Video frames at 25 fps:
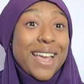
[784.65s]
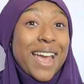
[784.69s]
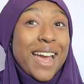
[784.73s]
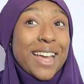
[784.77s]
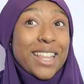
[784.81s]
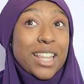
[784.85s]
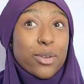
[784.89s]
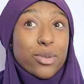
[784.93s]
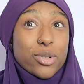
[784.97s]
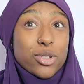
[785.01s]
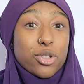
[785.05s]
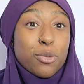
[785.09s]

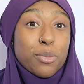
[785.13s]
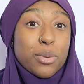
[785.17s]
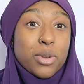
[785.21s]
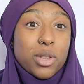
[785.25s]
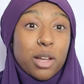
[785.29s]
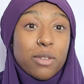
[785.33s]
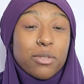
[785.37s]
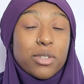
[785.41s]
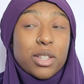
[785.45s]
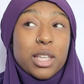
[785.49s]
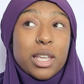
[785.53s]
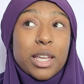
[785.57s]
And that was super
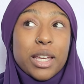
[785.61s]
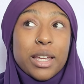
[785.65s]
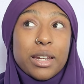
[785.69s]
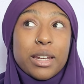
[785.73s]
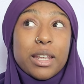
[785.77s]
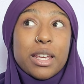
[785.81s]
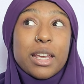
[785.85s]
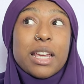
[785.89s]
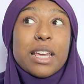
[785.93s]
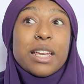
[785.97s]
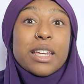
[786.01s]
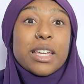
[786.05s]
lovely. And
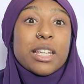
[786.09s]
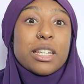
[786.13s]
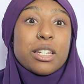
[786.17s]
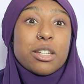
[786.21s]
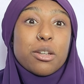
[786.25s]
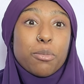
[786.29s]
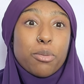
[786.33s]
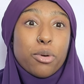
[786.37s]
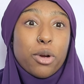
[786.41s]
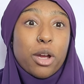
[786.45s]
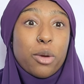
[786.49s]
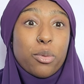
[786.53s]
getting
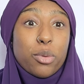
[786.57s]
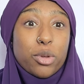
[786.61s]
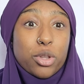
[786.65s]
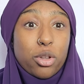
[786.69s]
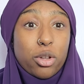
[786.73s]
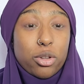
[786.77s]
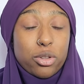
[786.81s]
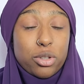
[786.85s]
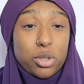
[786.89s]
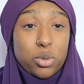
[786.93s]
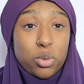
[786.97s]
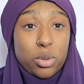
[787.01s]
to pray with
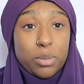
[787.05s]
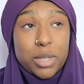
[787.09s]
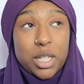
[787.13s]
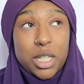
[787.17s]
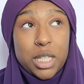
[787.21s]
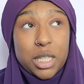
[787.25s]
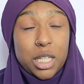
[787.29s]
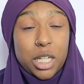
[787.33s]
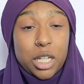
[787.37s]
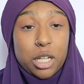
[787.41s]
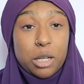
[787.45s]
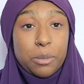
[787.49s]
all these women
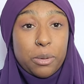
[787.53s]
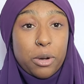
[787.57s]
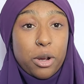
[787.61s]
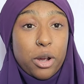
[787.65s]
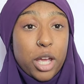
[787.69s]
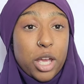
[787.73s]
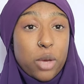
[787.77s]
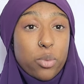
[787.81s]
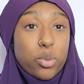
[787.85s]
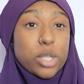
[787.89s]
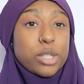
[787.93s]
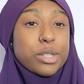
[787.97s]
in, like, a prayer,
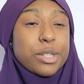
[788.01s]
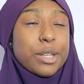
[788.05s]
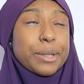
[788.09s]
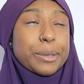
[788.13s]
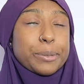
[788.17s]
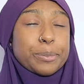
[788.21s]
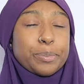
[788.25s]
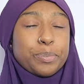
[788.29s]
it was...